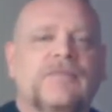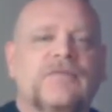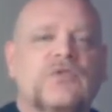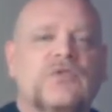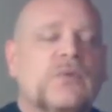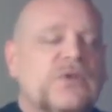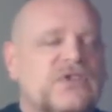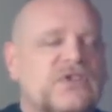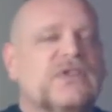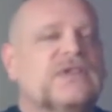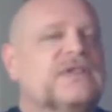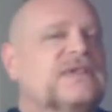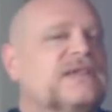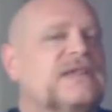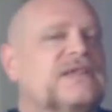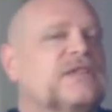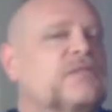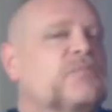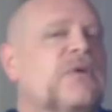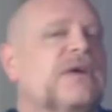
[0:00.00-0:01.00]
So which of these
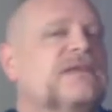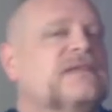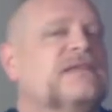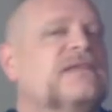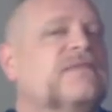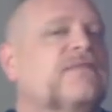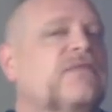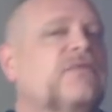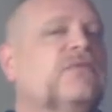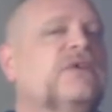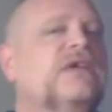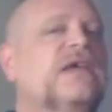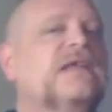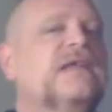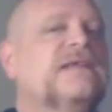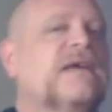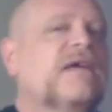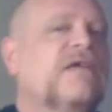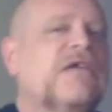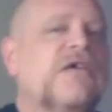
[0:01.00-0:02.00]
does the presence of Enrique
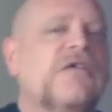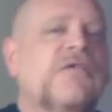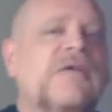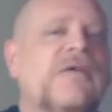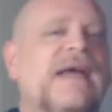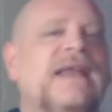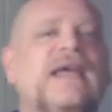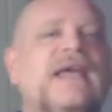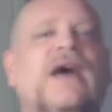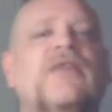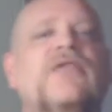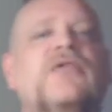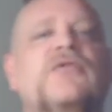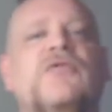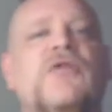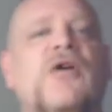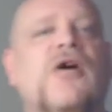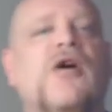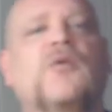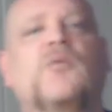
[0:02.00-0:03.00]
Tarrio or any other
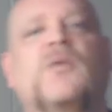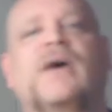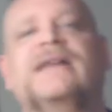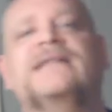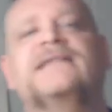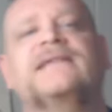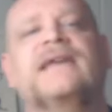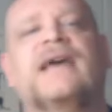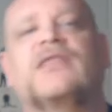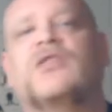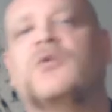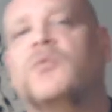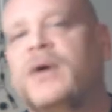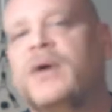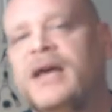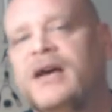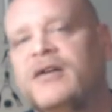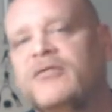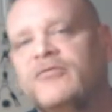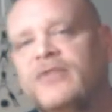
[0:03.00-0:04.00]
non-whites get in the
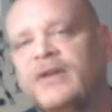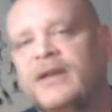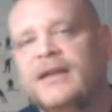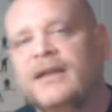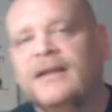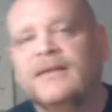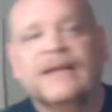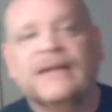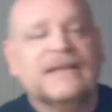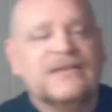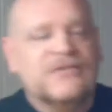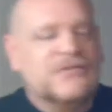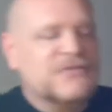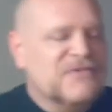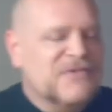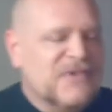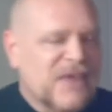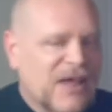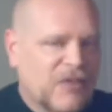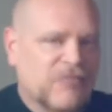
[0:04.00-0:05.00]
way of? The answer is
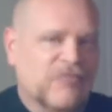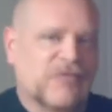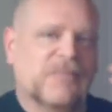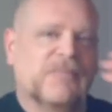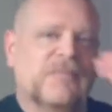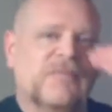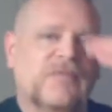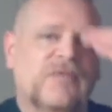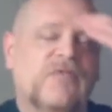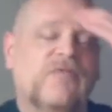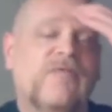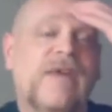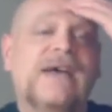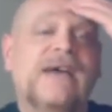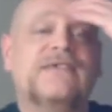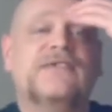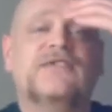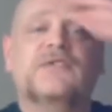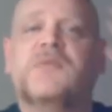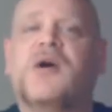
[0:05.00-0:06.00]
none of them.
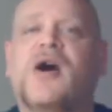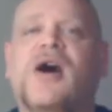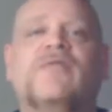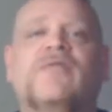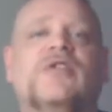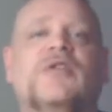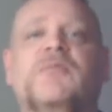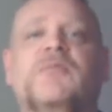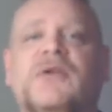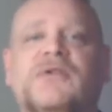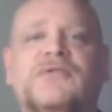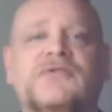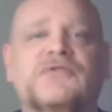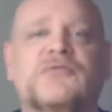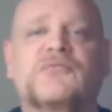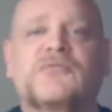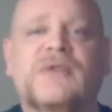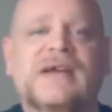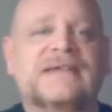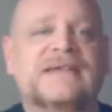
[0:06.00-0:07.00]
Fascism often appeals
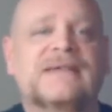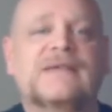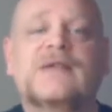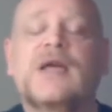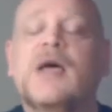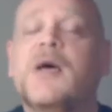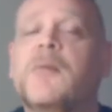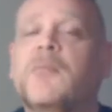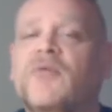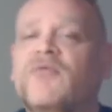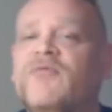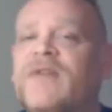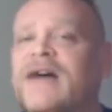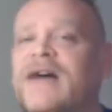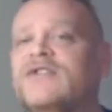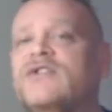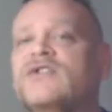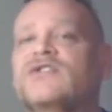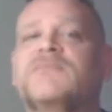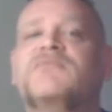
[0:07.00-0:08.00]
to racists, but
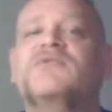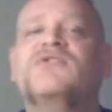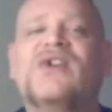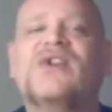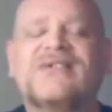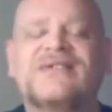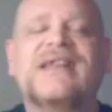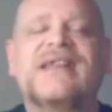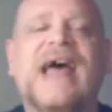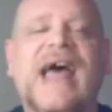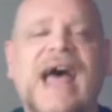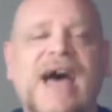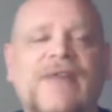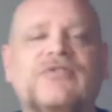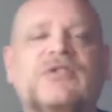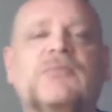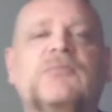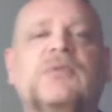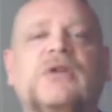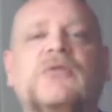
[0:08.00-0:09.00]
fascism doesn't
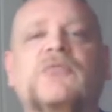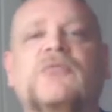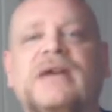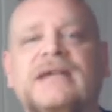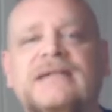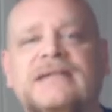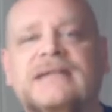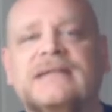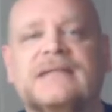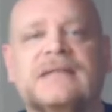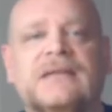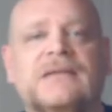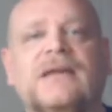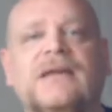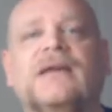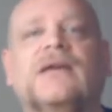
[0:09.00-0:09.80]
have to be racist.